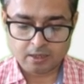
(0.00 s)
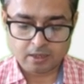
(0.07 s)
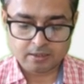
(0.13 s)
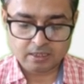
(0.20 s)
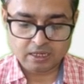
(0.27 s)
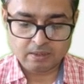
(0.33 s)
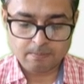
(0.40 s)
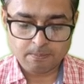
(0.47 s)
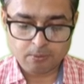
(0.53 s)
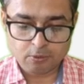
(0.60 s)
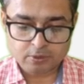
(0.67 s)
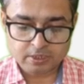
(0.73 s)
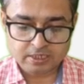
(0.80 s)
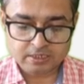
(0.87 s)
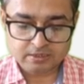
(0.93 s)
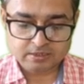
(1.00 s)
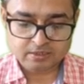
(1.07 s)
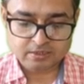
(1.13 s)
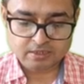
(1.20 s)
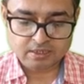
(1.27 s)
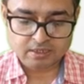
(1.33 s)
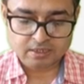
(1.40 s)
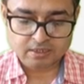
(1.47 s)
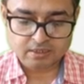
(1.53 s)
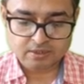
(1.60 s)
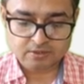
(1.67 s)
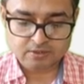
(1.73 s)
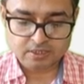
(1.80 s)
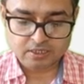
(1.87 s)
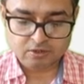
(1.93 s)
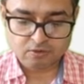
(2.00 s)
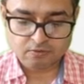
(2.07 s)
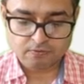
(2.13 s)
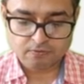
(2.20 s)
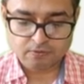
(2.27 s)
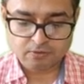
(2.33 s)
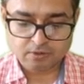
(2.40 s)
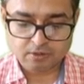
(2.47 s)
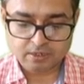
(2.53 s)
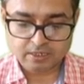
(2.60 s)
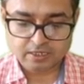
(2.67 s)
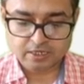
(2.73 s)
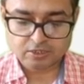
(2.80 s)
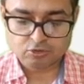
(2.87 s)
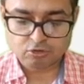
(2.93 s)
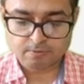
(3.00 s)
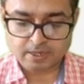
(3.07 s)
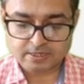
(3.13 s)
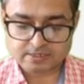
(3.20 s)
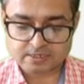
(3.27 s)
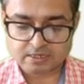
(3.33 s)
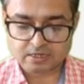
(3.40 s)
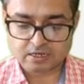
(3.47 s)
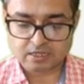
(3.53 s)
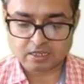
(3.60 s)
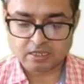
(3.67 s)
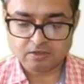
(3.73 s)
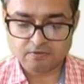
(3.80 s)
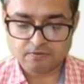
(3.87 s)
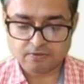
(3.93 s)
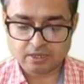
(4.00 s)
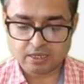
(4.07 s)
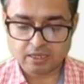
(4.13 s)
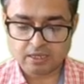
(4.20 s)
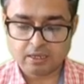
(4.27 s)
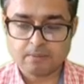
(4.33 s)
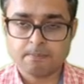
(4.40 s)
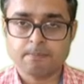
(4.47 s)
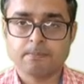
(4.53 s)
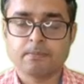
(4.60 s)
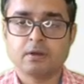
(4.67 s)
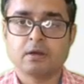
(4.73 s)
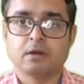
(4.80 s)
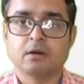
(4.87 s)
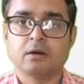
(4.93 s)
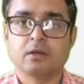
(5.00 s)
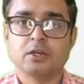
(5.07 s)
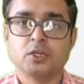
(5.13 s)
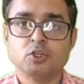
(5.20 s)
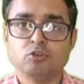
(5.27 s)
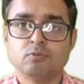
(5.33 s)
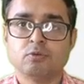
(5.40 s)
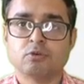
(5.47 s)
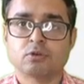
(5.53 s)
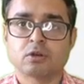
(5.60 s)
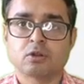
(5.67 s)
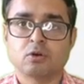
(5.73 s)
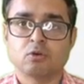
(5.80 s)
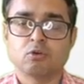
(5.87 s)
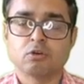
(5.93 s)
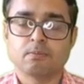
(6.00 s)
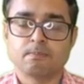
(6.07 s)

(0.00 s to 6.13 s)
The important thing of erythromycin, if a newborn or